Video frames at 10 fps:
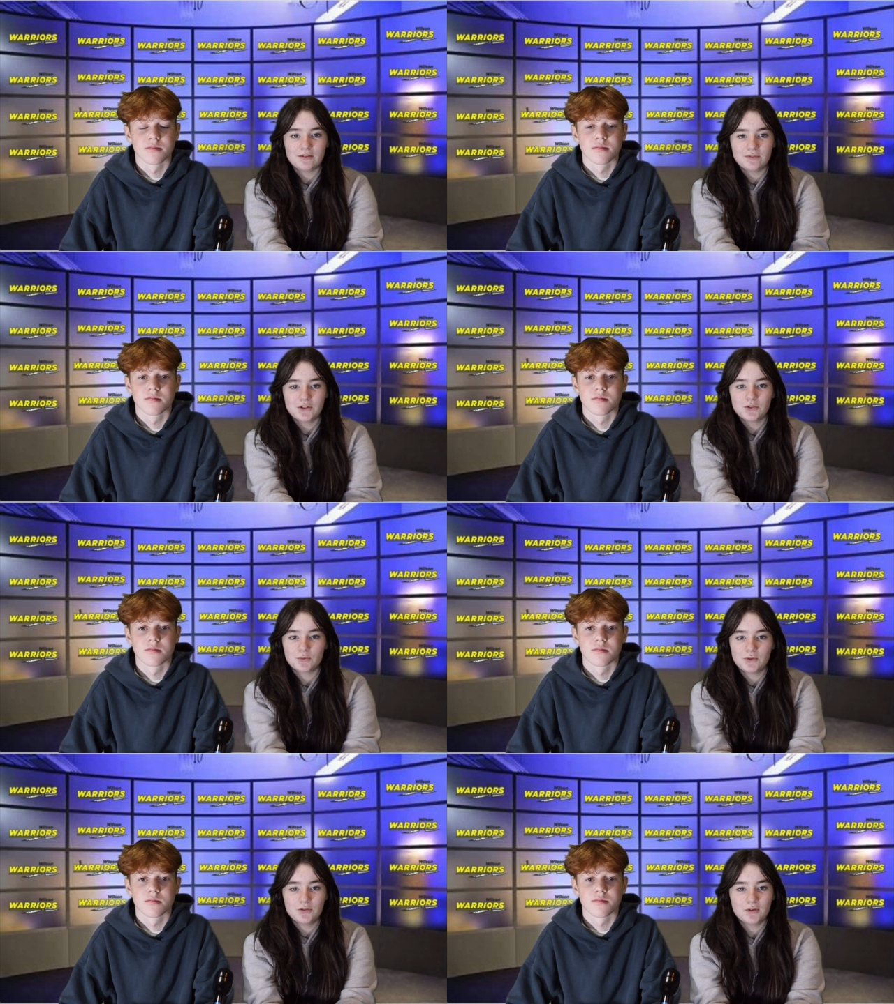Speaker 1: 11th,
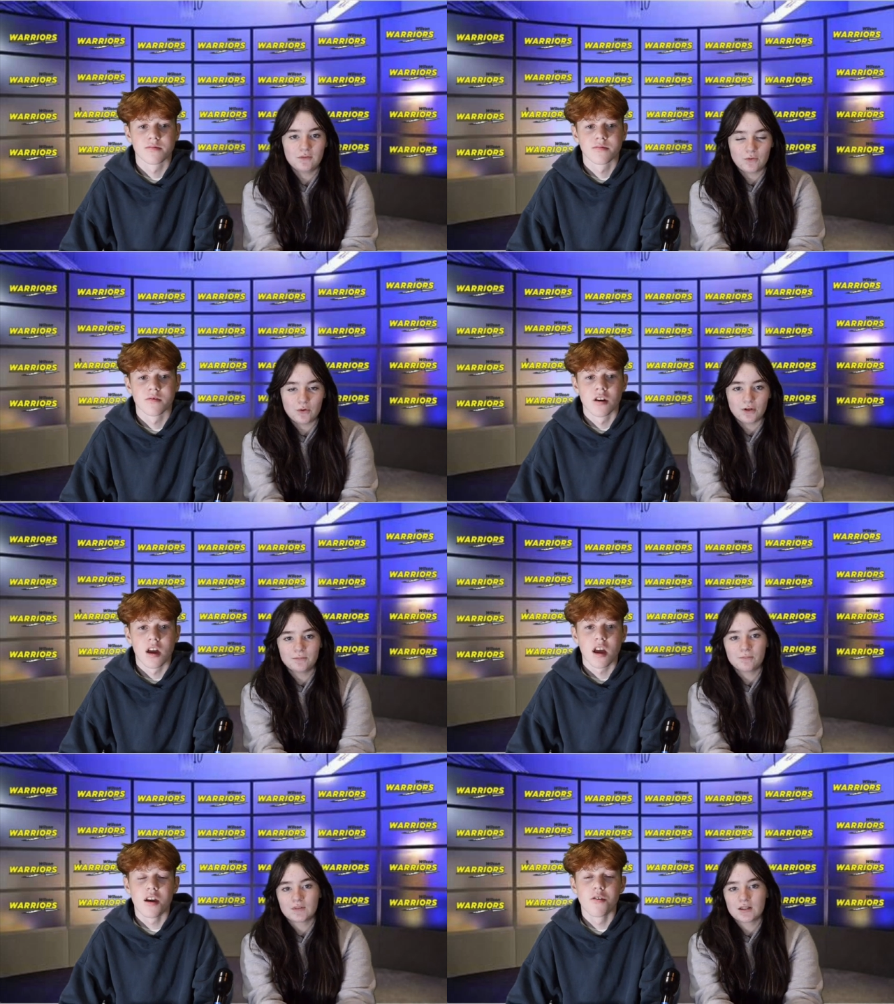2024. And,
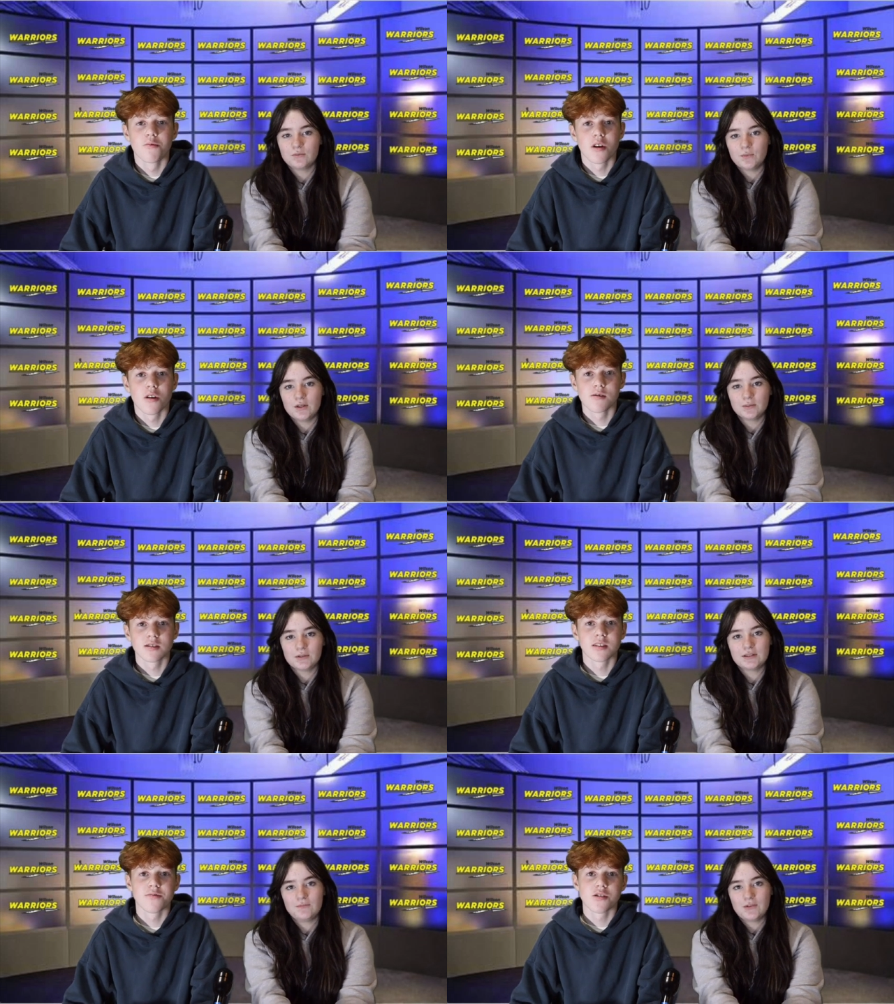
Speaker 2: and we are
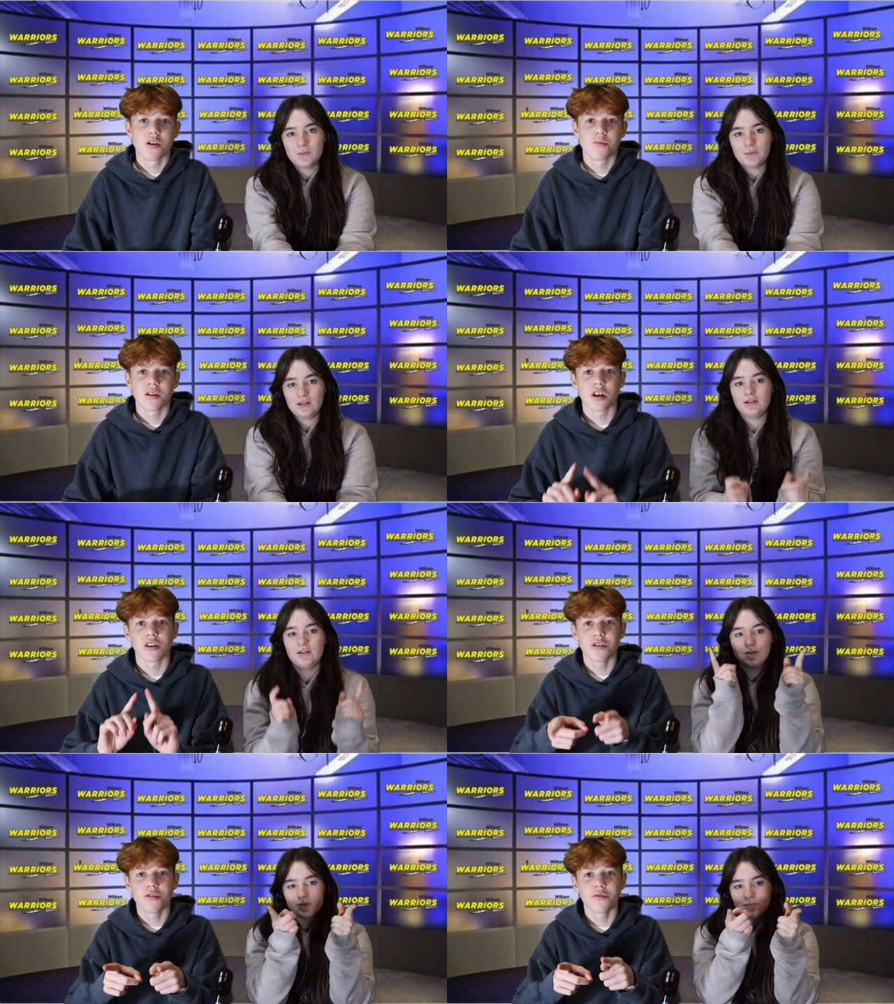with a video bringing
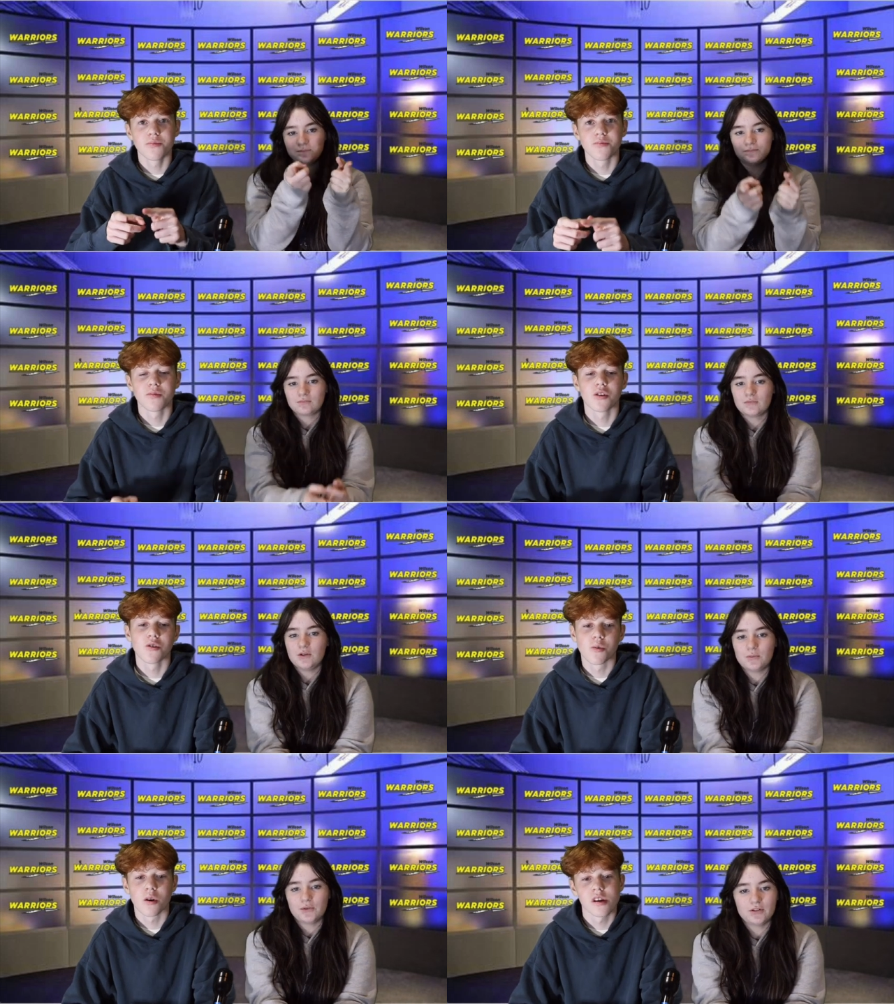you
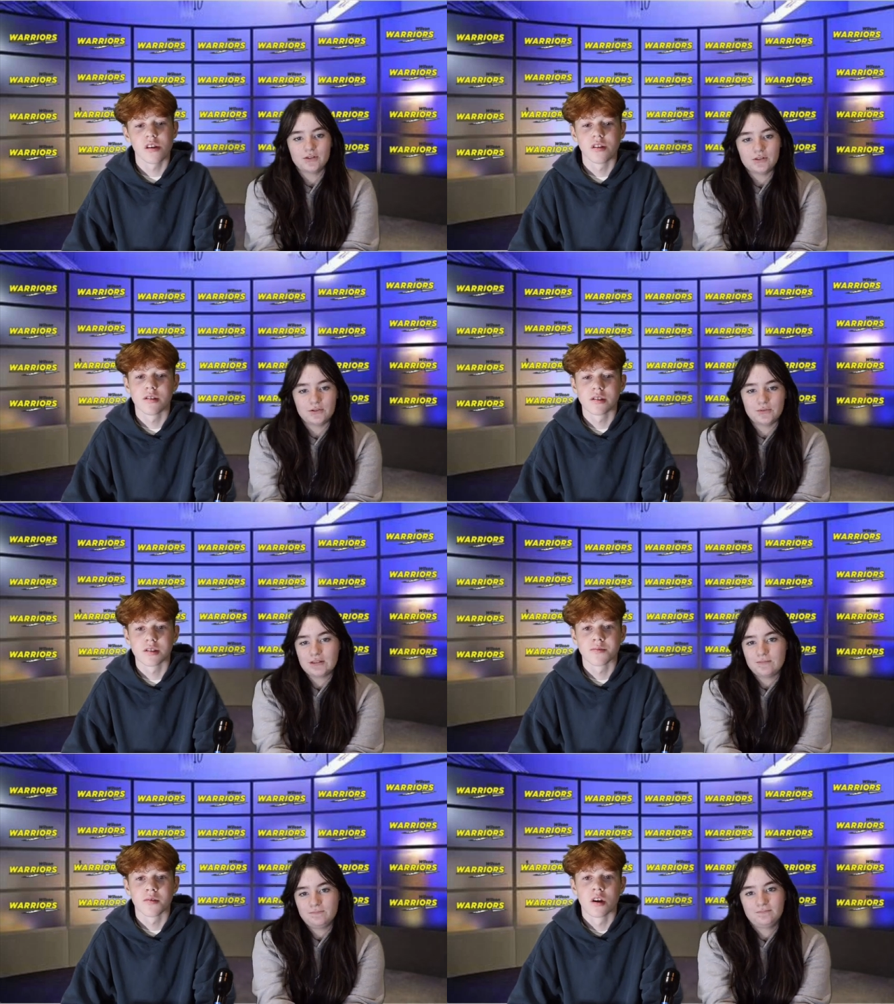your Warrior
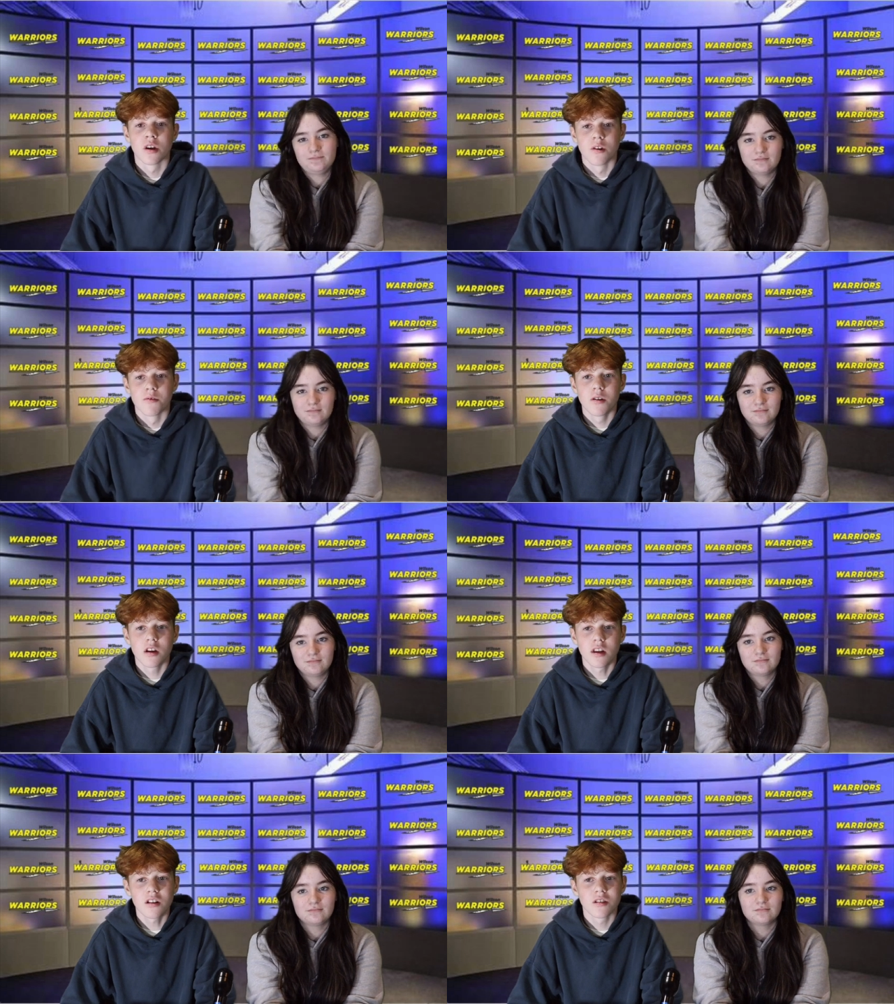News. We are
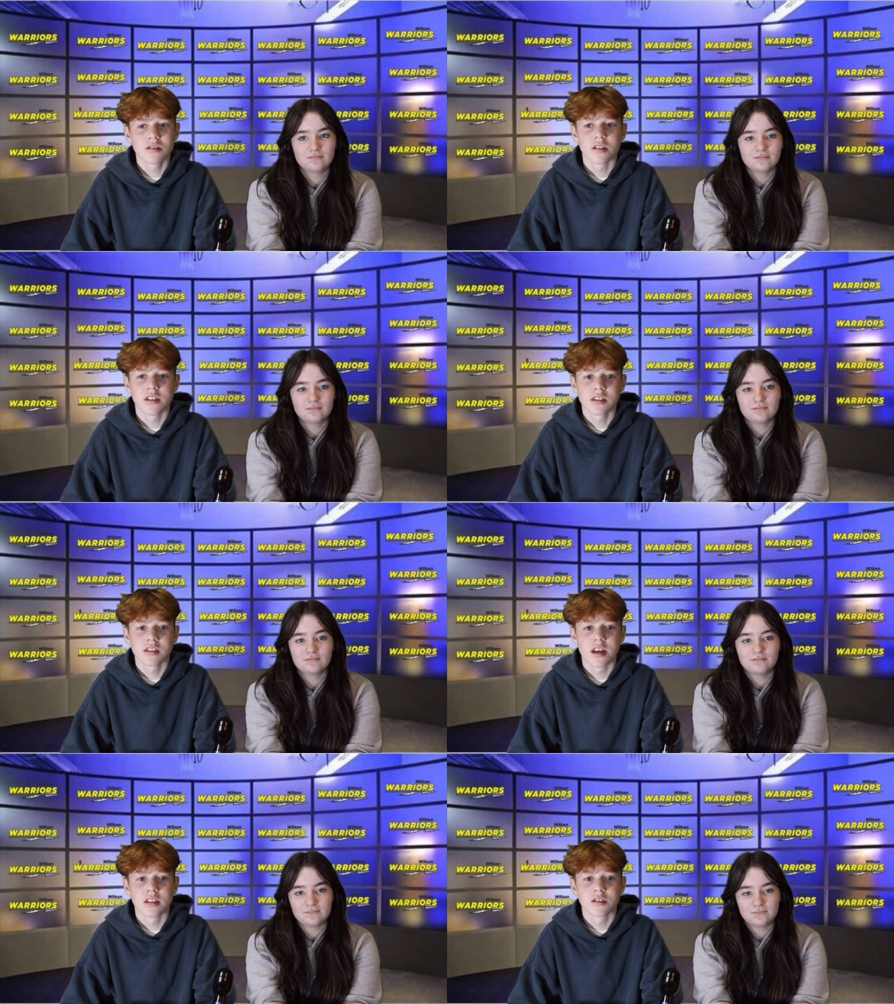getting closer each
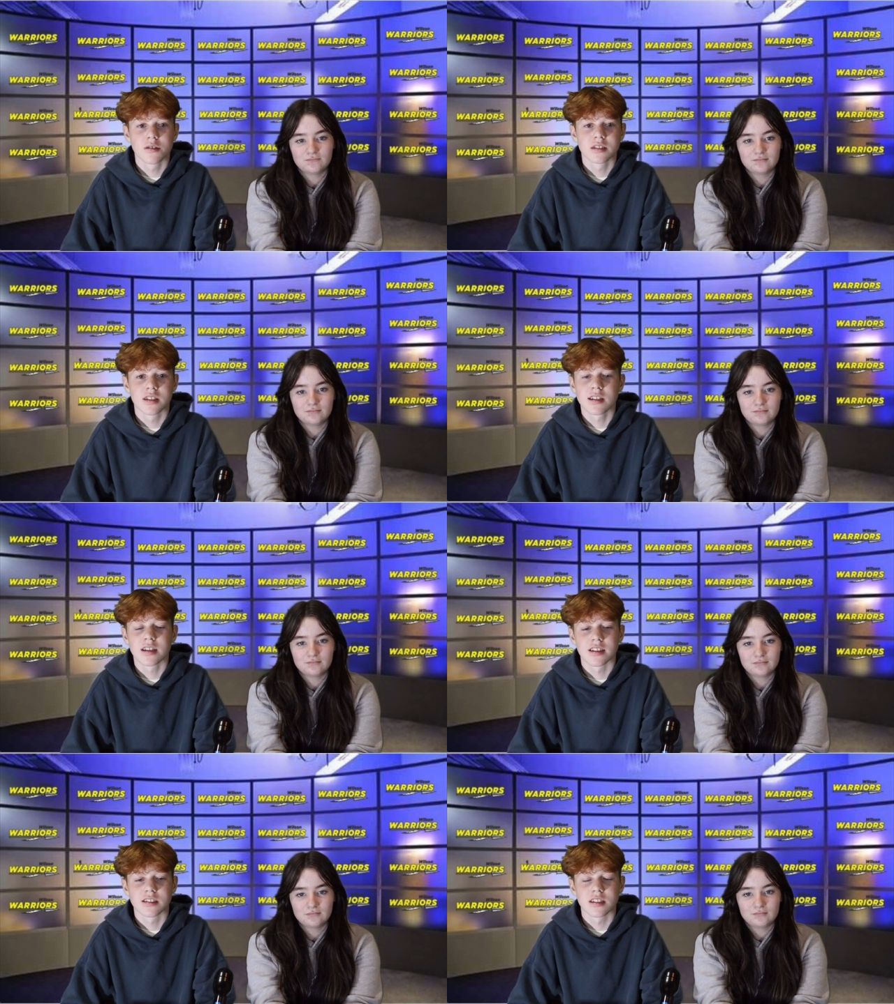day to our state
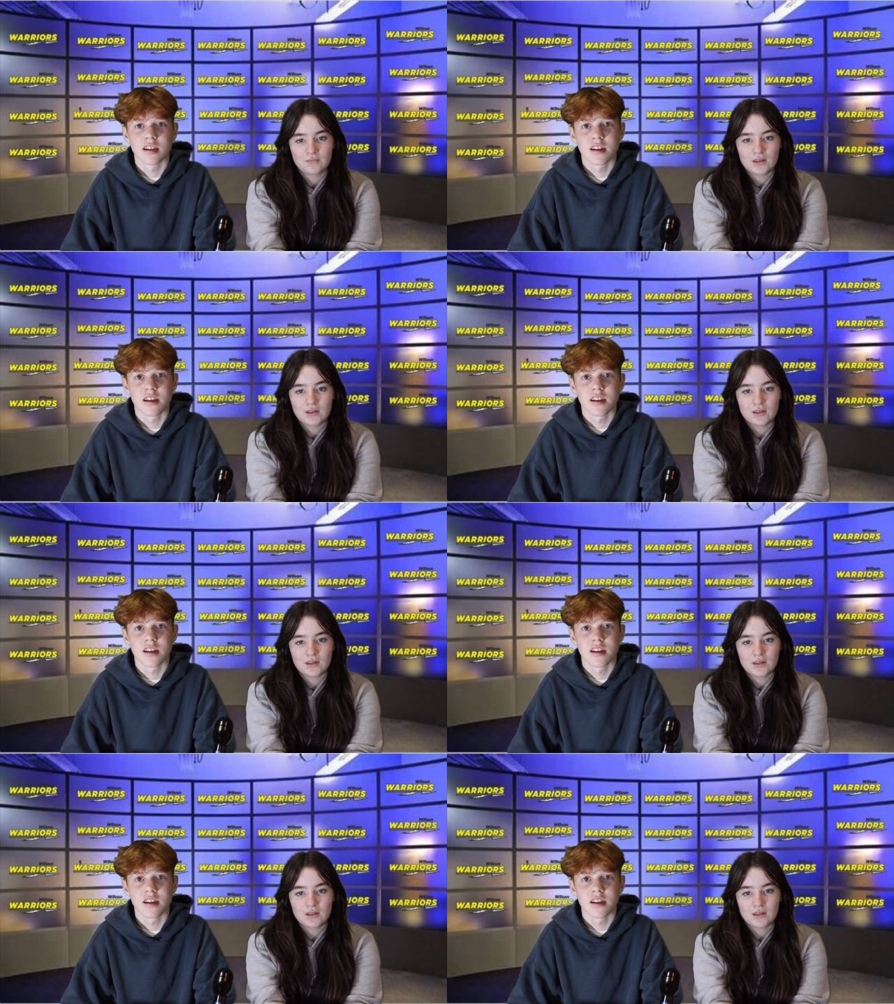testing